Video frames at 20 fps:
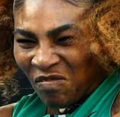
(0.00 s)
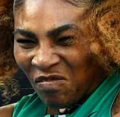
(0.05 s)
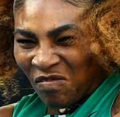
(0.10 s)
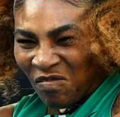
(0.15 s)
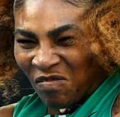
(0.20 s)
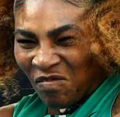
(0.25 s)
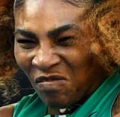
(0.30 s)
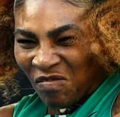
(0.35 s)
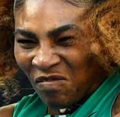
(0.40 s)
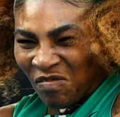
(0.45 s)

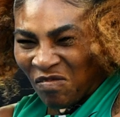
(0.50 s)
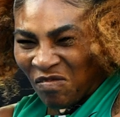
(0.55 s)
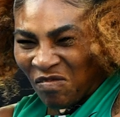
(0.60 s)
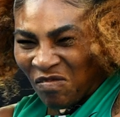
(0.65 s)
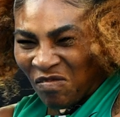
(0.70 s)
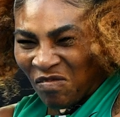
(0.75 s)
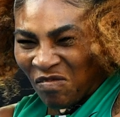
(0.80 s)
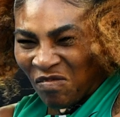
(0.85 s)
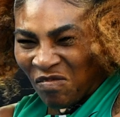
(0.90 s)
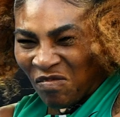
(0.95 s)

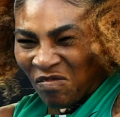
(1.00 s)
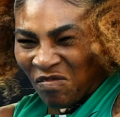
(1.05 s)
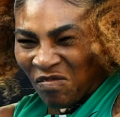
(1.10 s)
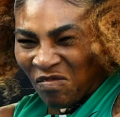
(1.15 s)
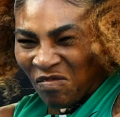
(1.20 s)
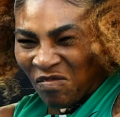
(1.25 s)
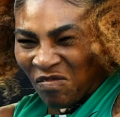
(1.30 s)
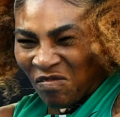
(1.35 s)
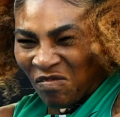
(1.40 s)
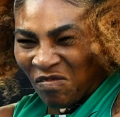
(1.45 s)

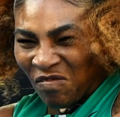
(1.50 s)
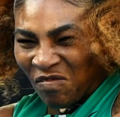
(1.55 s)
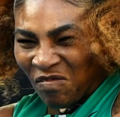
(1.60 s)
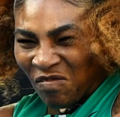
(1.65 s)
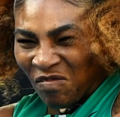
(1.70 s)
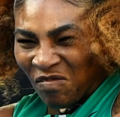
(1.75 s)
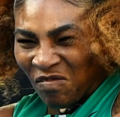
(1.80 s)
(silence)